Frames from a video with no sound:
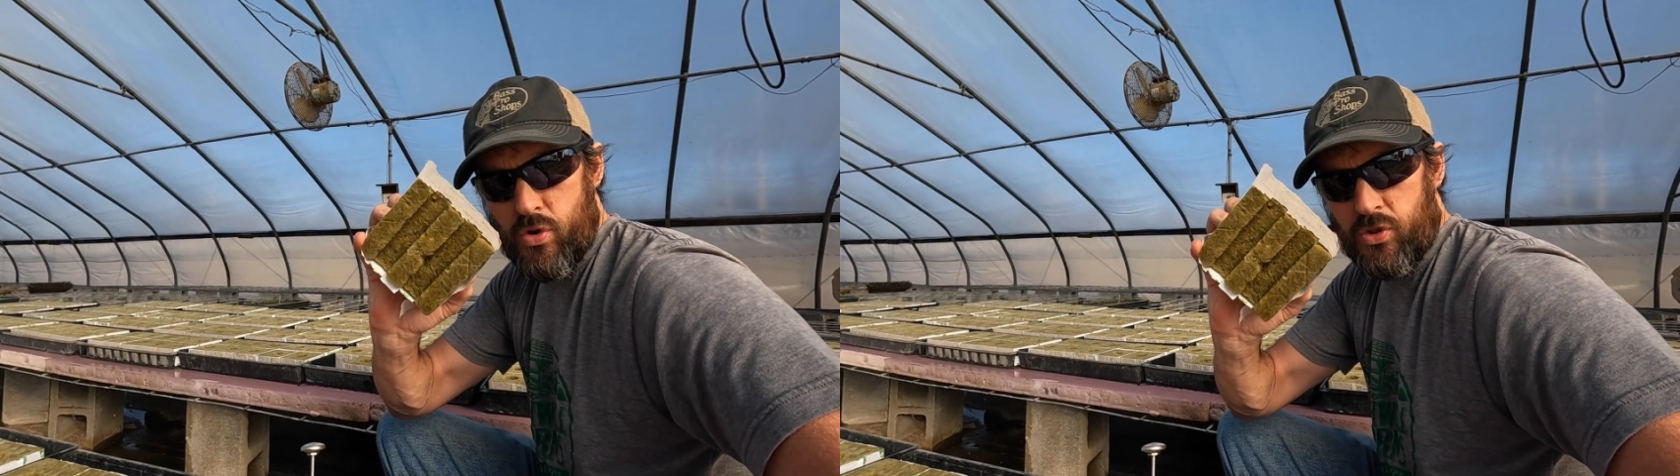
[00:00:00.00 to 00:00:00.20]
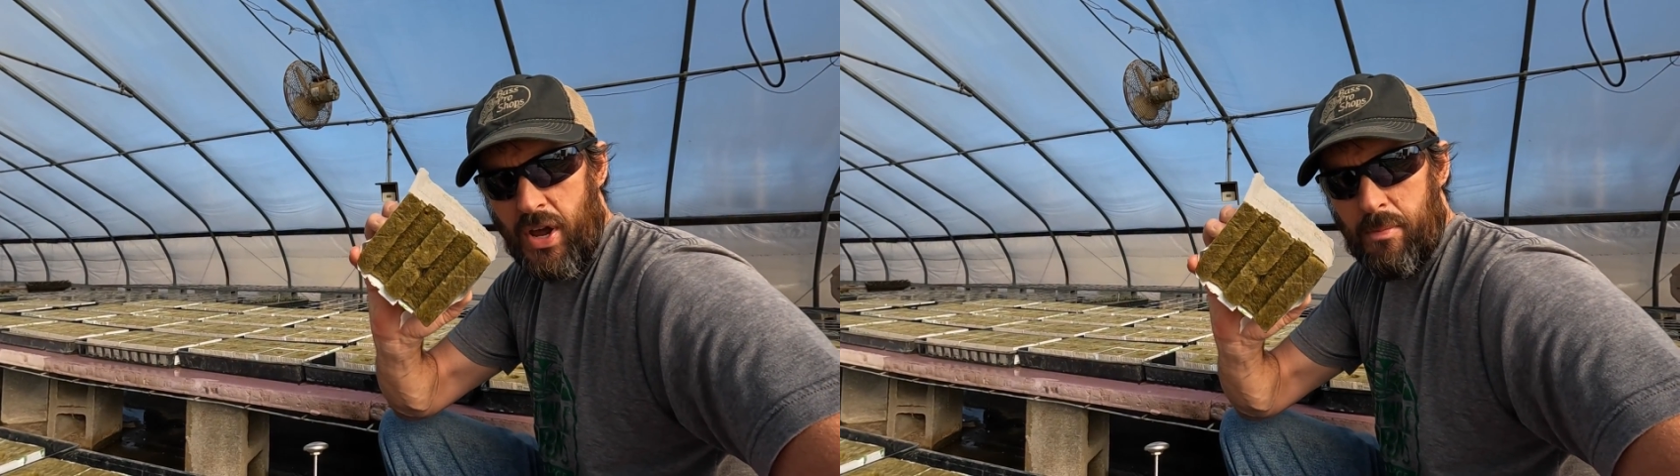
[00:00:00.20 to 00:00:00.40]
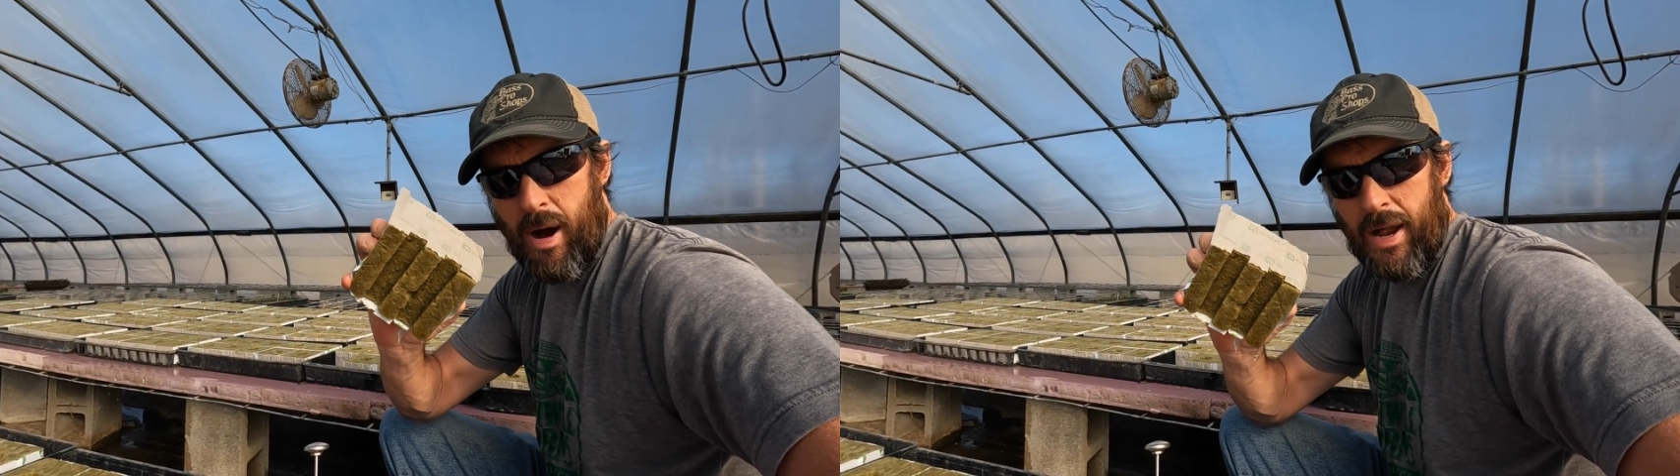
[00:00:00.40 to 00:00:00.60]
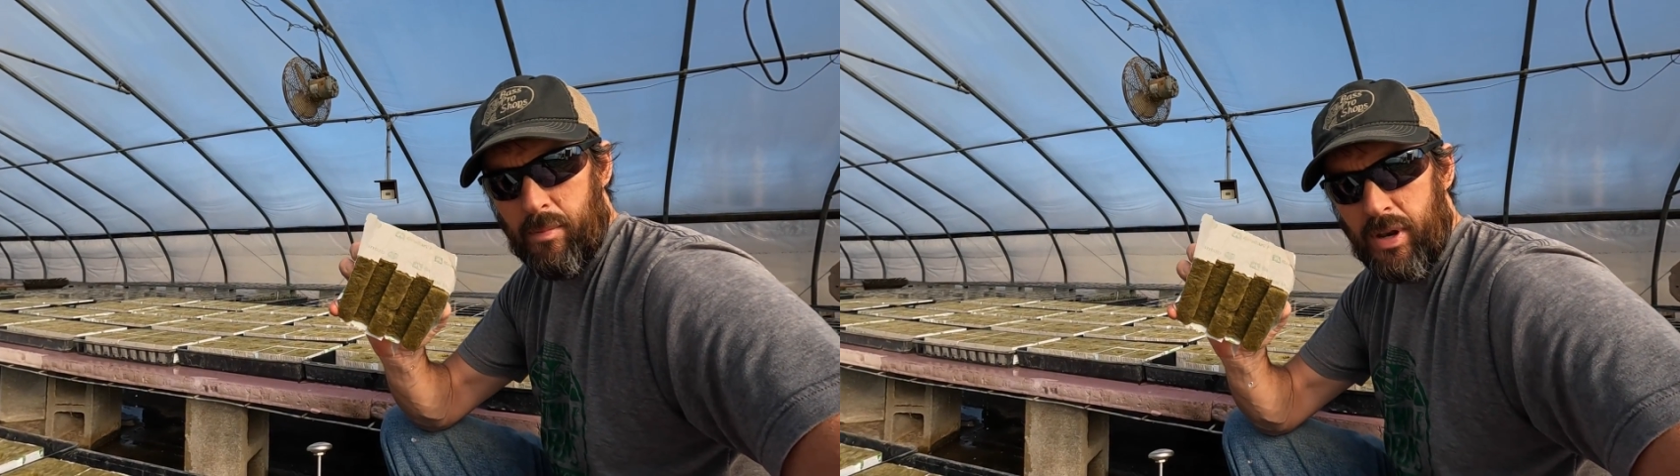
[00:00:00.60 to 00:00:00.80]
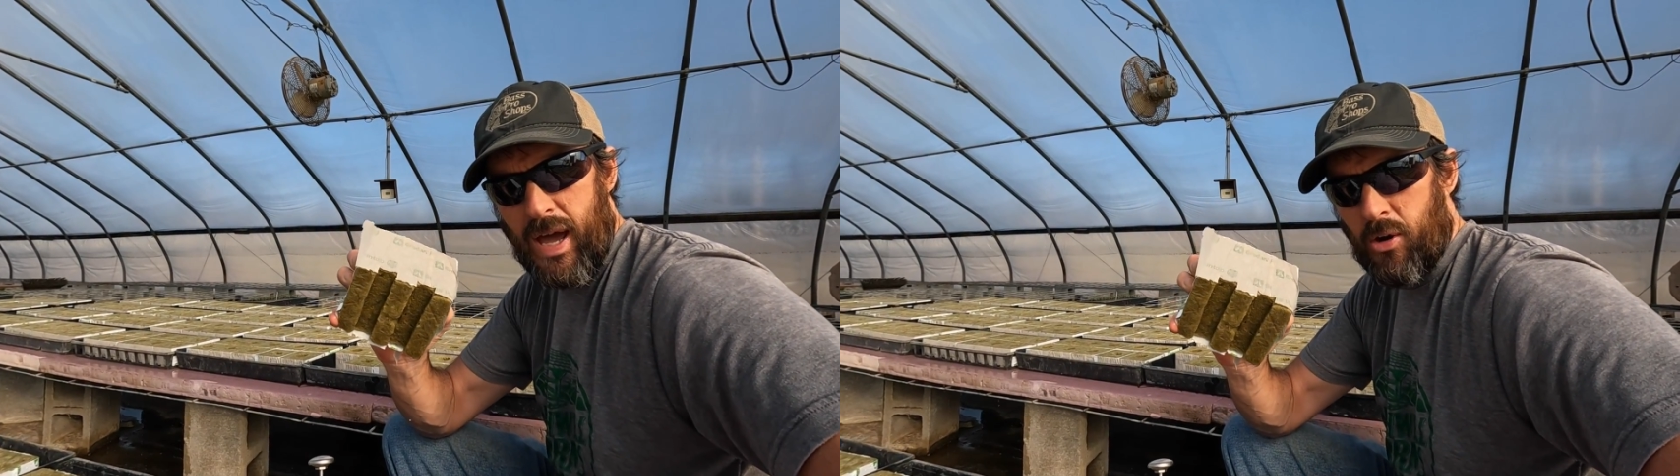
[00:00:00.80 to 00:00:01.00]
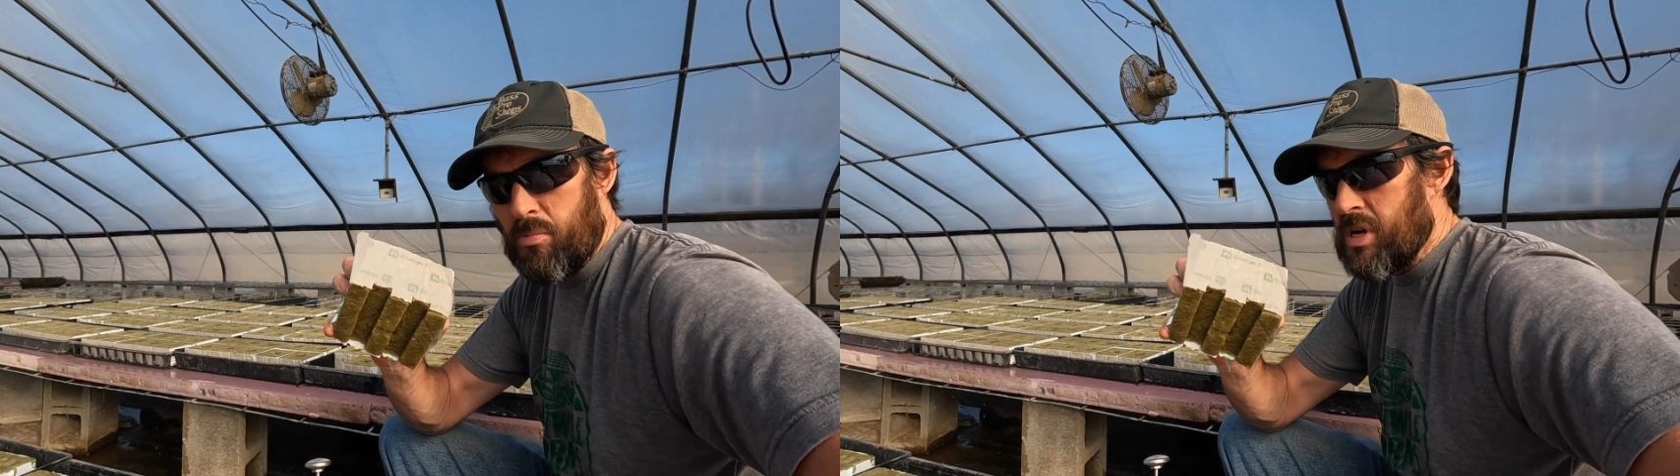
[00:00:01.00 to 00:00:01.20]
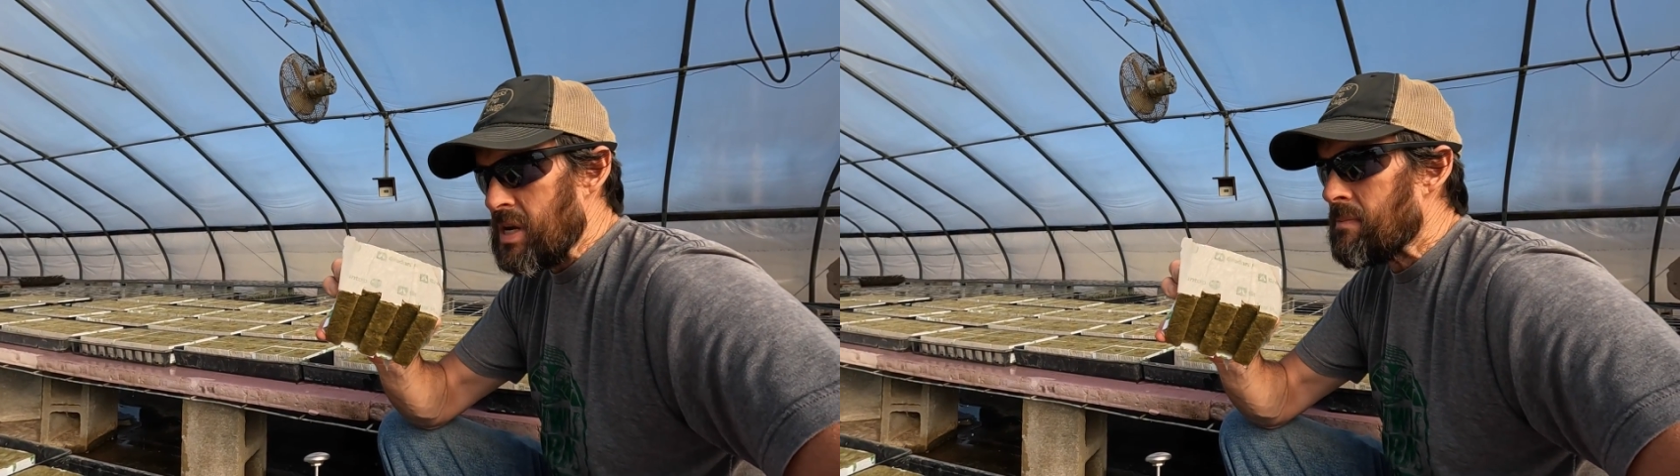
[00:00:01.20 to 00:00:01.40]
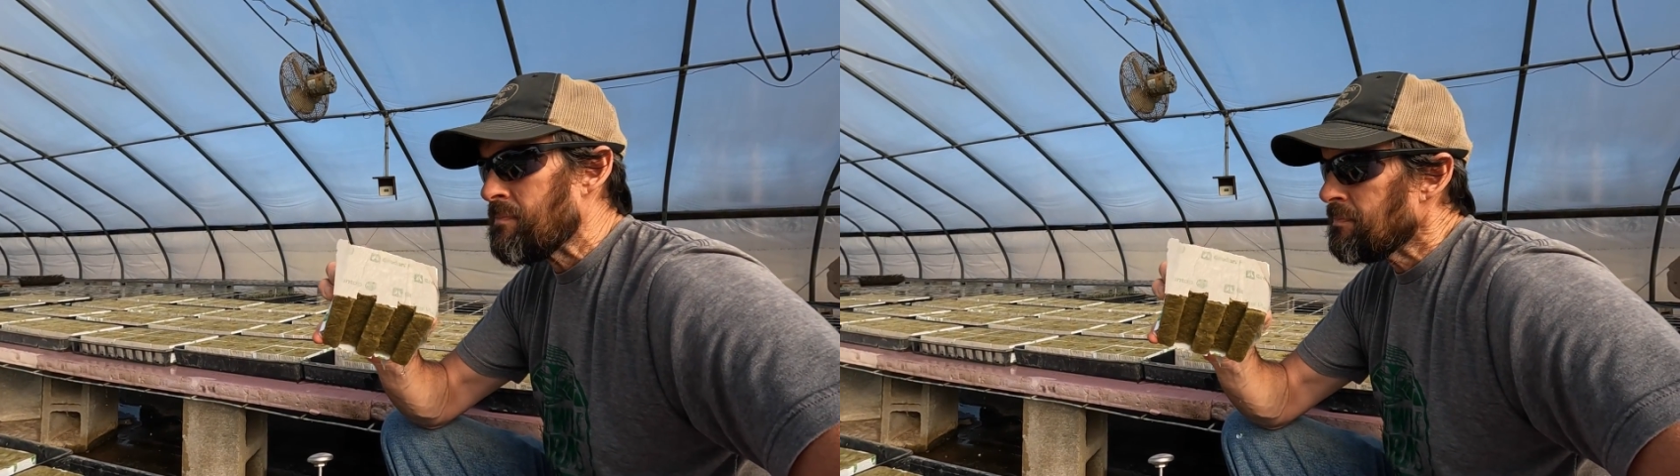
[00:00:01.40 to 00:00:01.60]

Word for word: roots out the bottom. And that'll be,